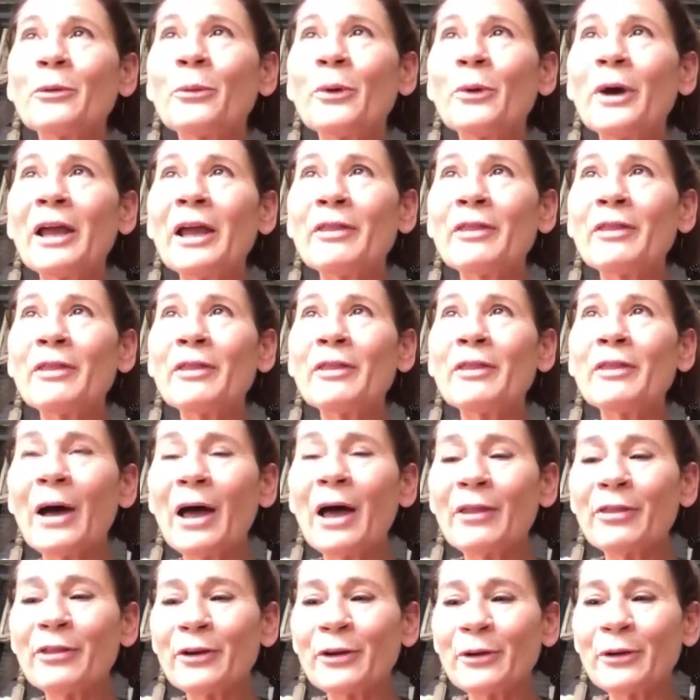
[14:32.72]
the way the
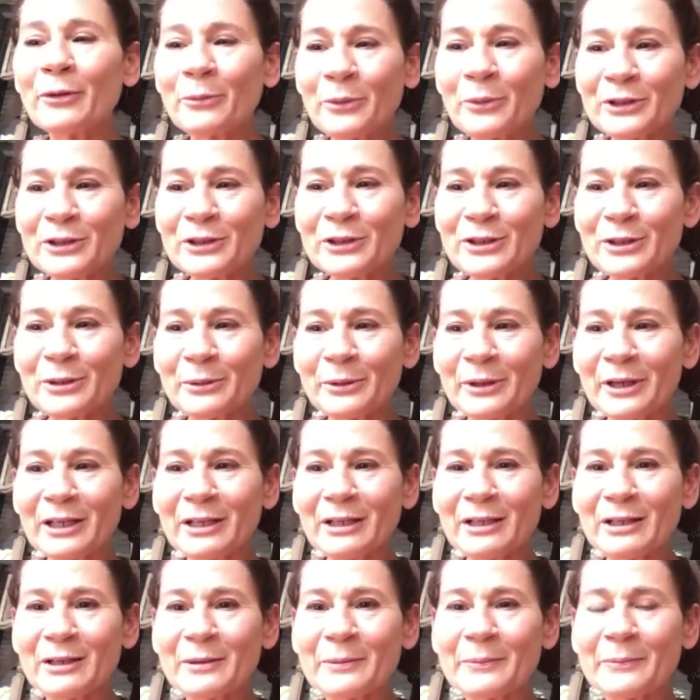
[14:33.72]
mother would do
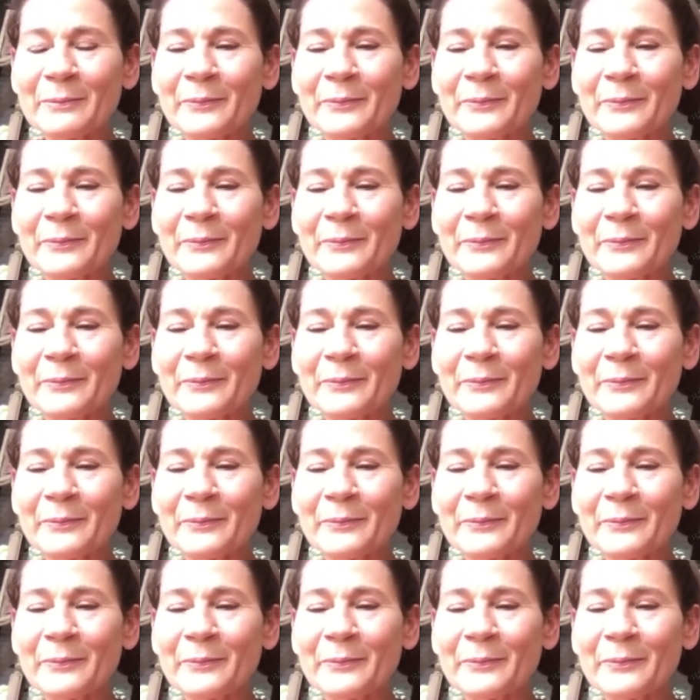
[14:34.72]
it.